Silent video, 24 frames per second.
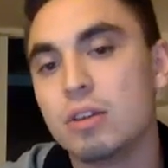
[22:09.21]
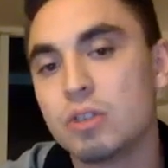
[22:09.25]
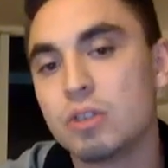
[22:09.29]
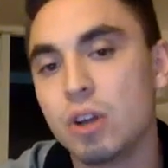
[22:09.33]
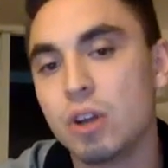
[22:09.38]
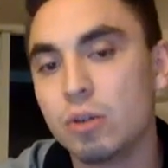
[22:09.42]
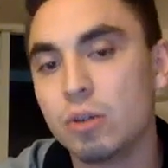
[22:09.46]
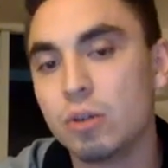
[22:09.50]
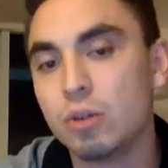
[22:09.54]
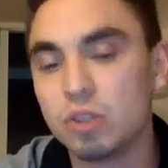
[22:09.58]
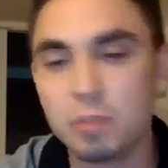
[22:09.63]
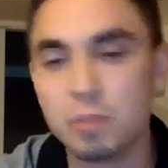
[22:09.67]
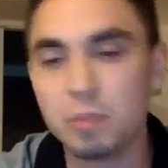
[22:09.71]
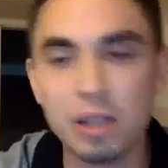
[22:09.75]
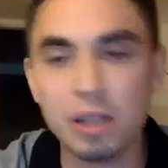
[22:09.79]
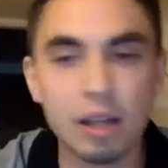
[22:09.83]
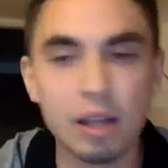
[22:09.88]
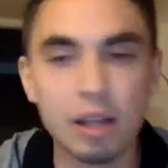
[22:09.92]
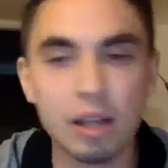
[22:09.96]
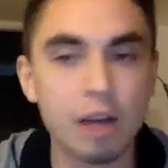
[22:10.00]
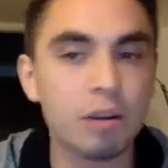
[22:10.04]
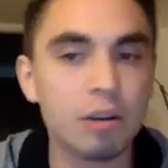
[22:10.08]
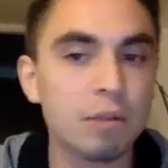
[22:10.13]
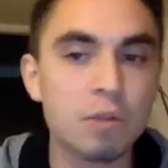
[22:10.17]
So, Spiel,
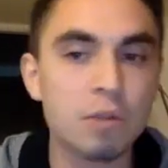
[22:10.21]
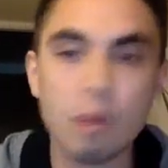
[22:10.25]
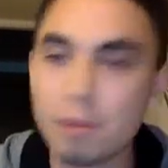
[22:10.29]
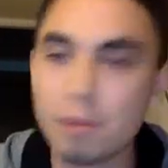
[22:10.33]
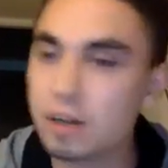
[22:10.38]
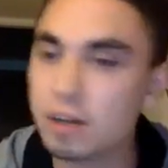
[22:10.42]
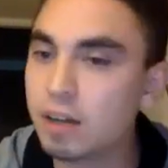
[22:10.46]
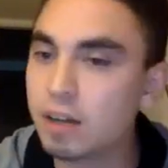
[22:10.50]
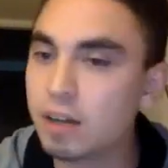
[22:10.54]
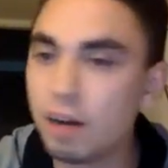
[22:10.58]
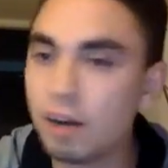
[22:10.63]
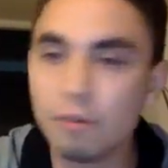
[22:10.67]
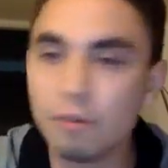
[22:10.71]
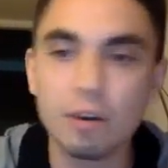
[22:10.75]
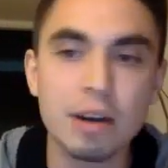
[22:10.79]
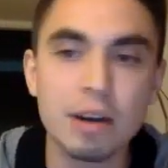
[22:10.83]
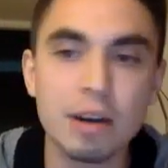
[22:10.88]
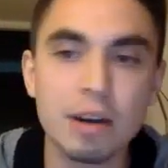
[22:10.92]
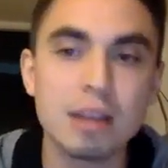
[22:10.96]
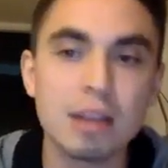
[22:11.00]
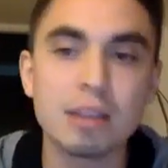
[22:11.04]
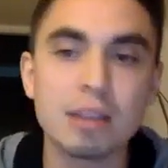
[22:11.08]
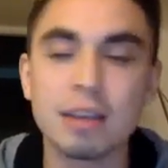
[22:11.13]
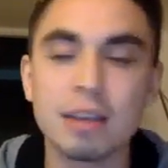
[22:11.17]
I don't know if you want me to cover
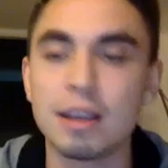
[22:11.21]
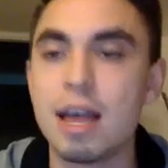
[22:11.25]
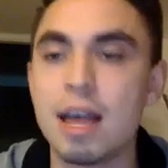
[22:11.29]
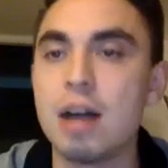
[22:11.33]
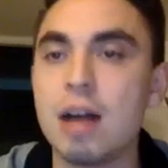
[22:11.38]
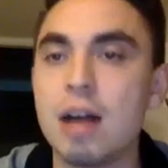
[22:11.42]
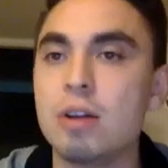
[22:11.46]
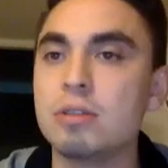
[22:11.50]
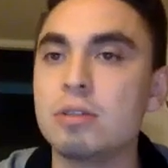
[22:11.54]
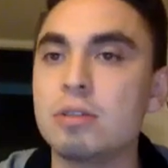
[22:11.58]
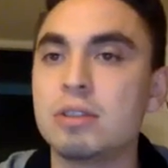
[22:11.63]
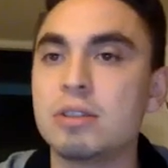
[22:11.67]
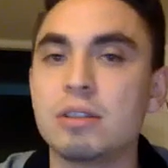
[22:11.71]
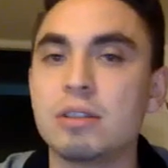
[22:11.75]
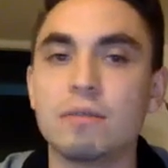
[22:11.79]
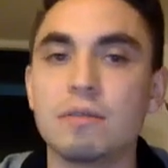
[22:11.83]
anything else.